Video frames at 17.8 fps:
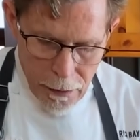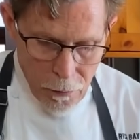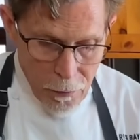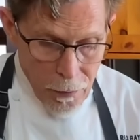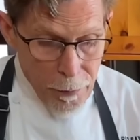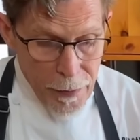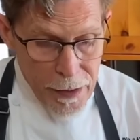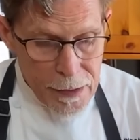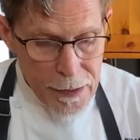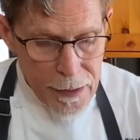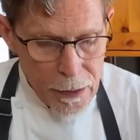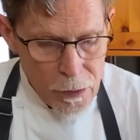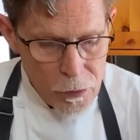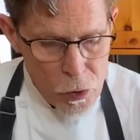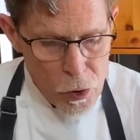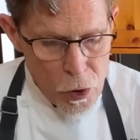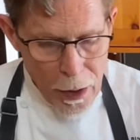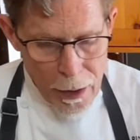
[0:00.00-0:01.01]
we're missing
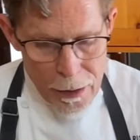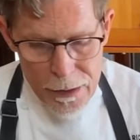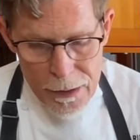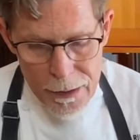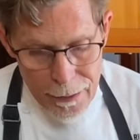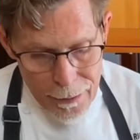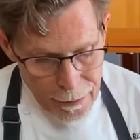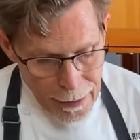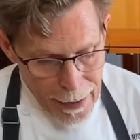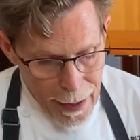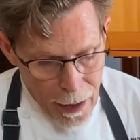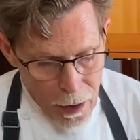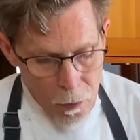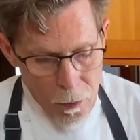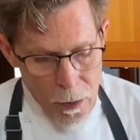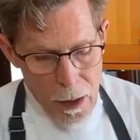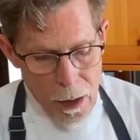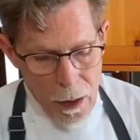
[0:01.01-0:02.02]
just now
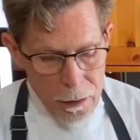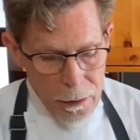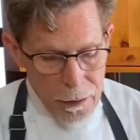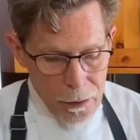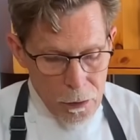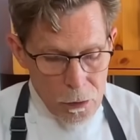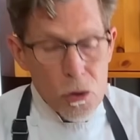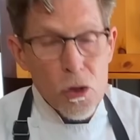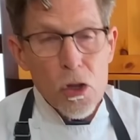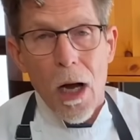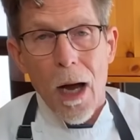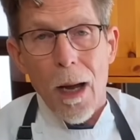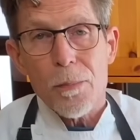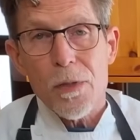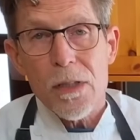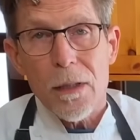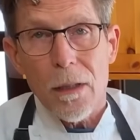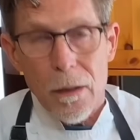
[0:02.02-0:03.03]
a little chopped
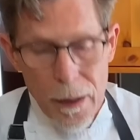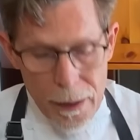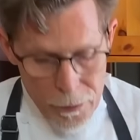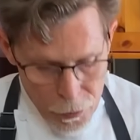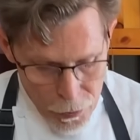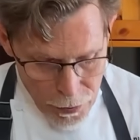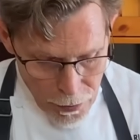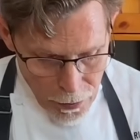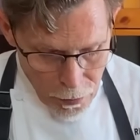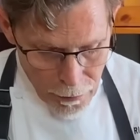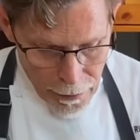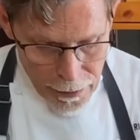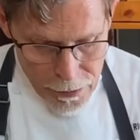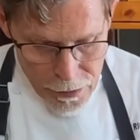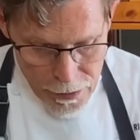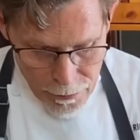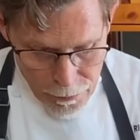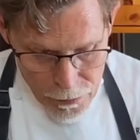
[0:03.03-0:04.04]
cilantro and
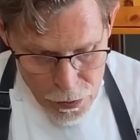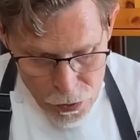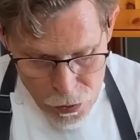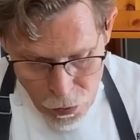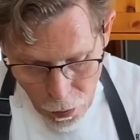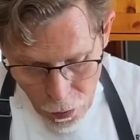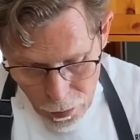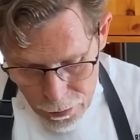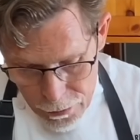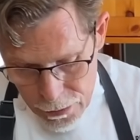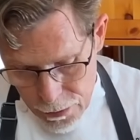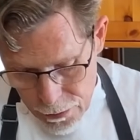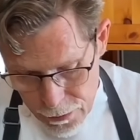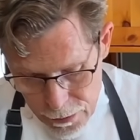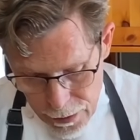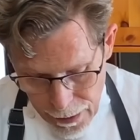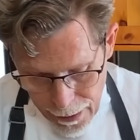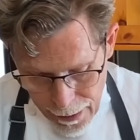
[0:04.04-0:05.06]
some salt
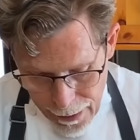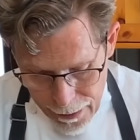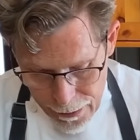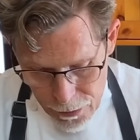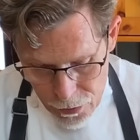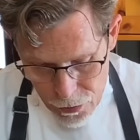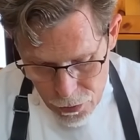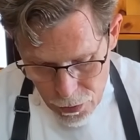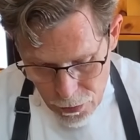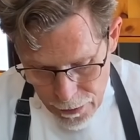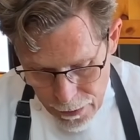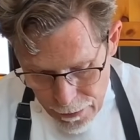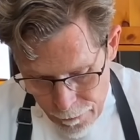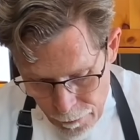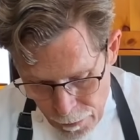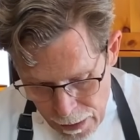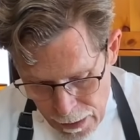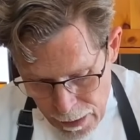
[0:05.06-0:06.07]
to add to it.
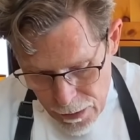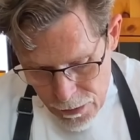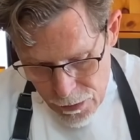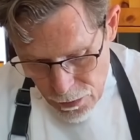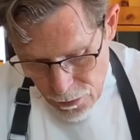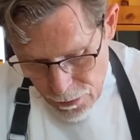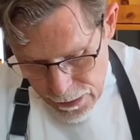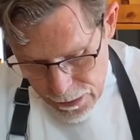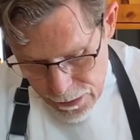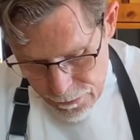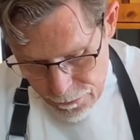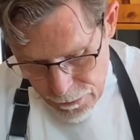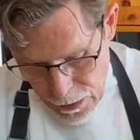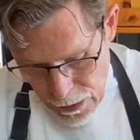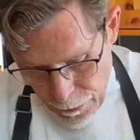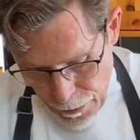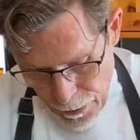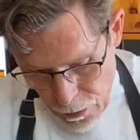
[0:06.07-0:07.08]
So in a
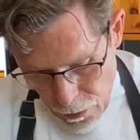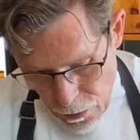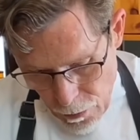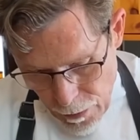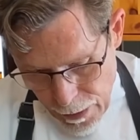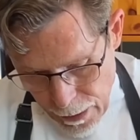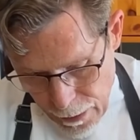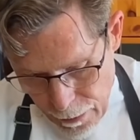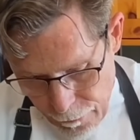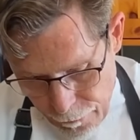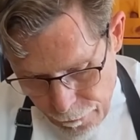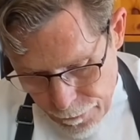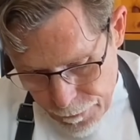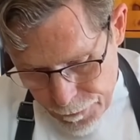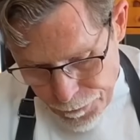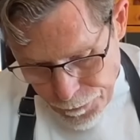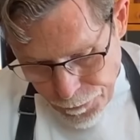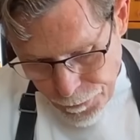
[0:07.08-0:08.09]
typical way of
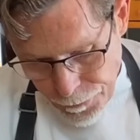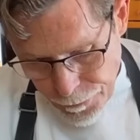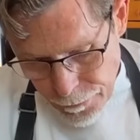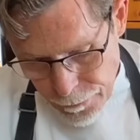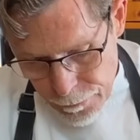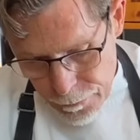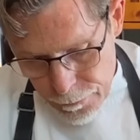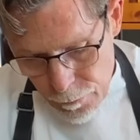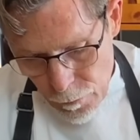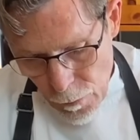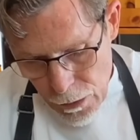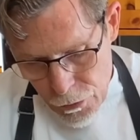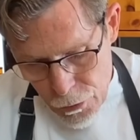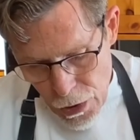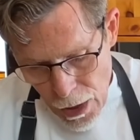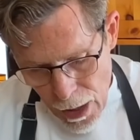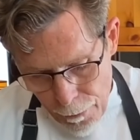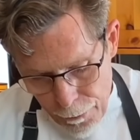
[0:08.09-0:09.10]

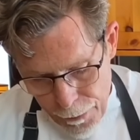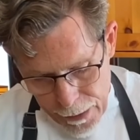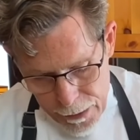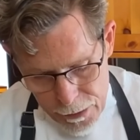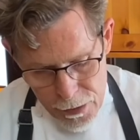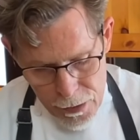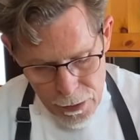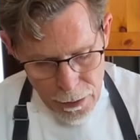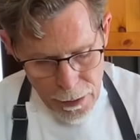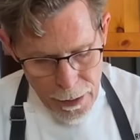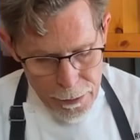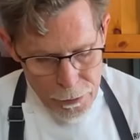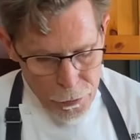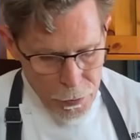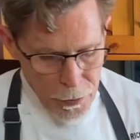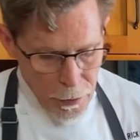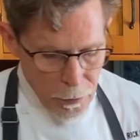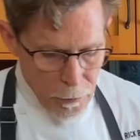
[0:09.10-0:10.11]
chopping
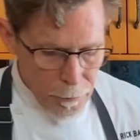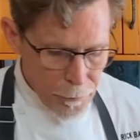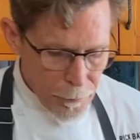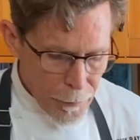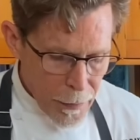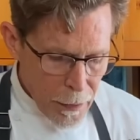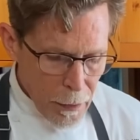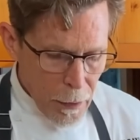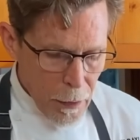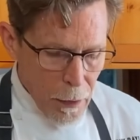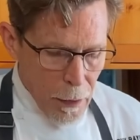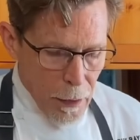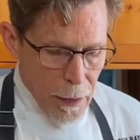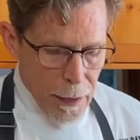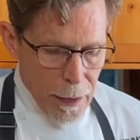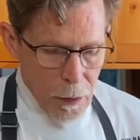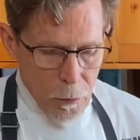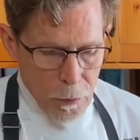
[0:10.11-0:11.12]
cilantro,
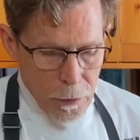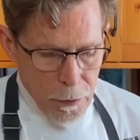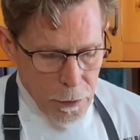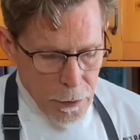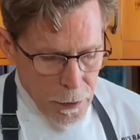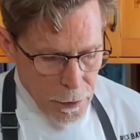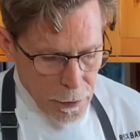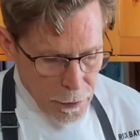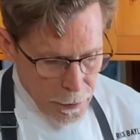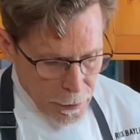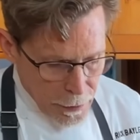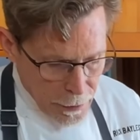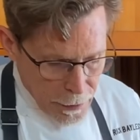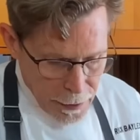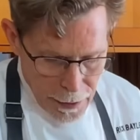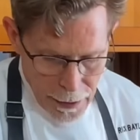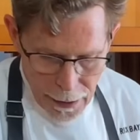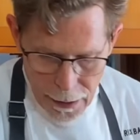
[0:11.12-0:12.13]
I will
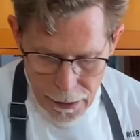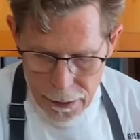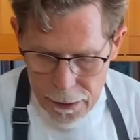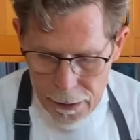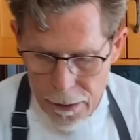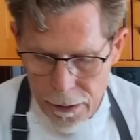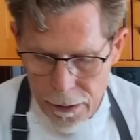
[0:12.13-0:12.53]
take